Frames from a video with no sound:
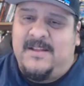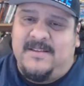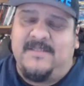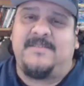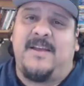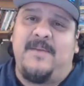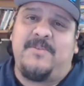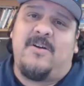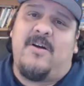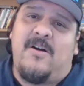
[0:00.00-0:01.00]
These
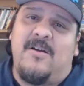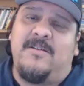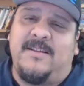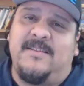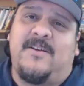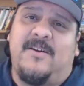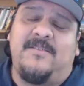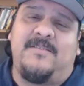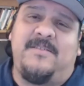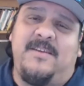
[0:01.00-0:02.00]
times are hard, and it's hard
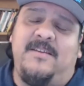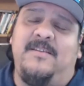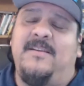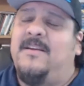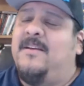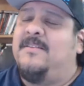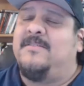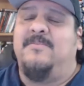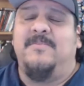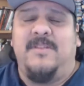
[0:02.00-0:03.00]
to see
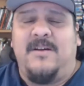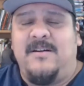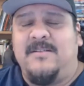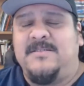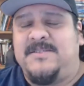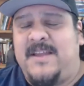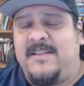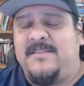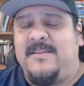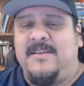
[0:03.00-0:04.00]
some
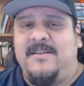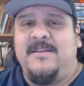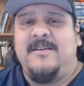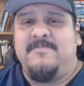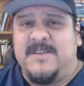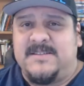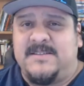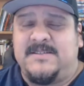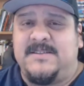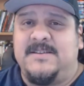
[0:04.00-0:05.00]
long-standing
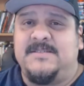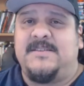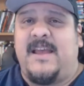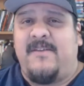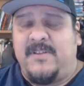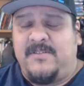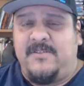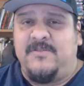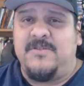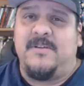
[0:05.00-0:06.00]
businesses having
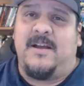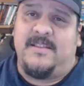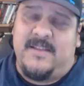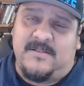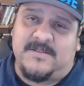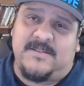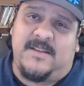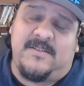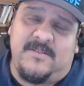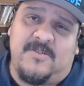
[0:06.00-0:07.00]
to announce
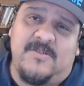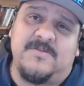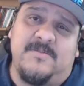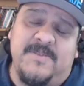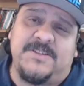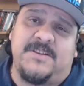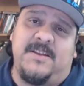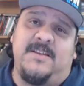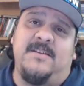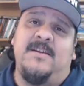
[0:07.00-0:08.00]
that their doors will be
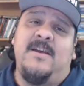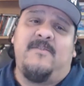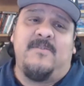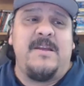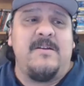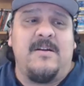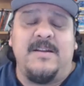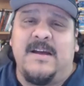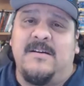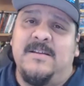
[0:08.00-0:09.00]
shutting from here
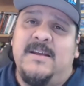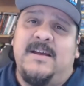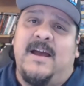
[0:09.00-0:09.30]
on out.